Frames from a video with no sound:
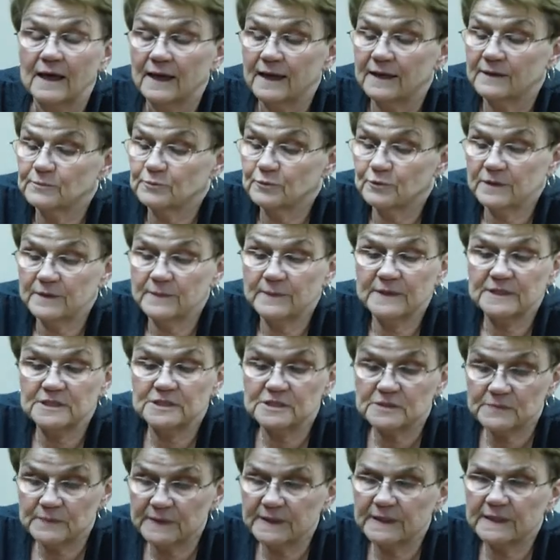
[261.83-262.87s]
It pretty much
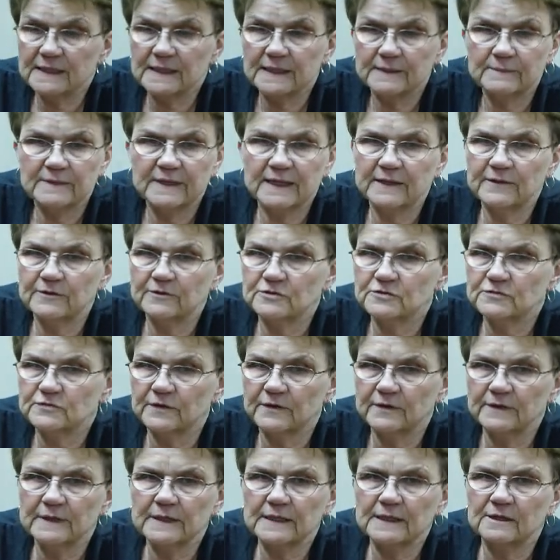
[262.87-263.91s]
has been eliminated. There's
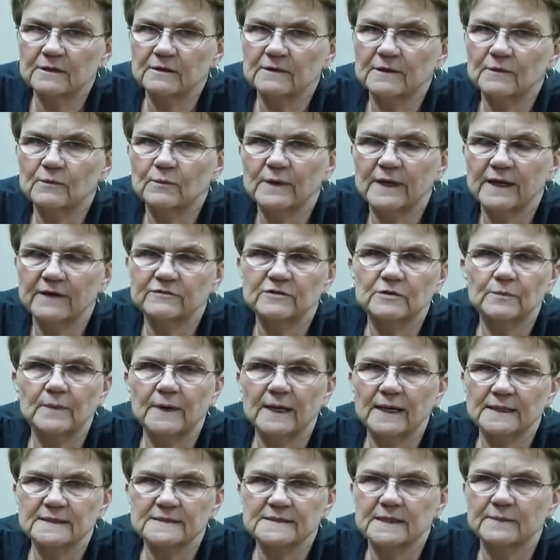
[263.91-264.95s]
very little that we have to
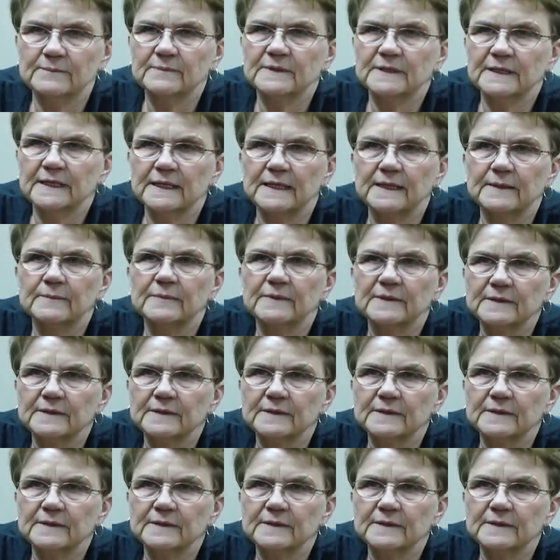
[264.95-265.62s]
box up and keep.